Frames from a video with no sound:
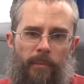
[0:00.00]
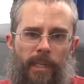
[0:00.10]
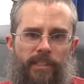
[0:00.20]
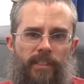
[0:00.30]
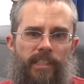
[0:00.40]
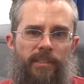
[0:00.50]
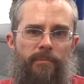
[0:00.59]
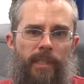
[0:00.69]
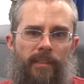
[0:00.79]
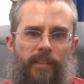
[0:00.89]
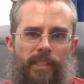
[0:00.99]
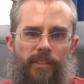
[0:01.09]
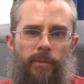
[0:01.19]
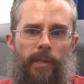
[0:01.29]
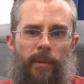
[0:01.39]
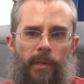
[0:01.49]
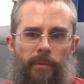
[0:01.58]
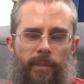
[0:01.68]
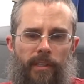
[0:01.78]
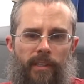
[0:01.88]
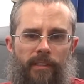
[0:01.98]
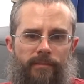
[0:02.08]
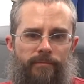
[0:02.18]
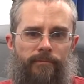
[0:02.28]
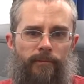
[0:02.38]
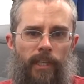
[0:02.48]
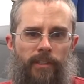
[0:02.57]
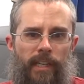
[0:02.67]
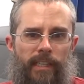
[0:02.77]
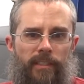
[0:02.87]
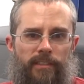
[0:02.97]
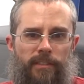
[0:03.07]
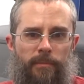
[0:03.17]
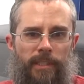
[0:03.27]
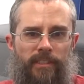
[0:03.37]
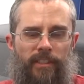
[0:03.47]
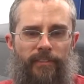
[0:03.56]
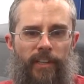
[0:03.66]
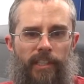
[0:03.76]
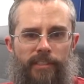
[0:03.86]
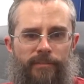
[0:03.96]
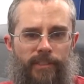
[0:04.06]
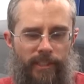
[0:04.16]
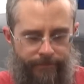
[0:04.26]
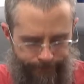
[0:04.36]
modulation, being able to do what I want with the rear tires as much as the front. So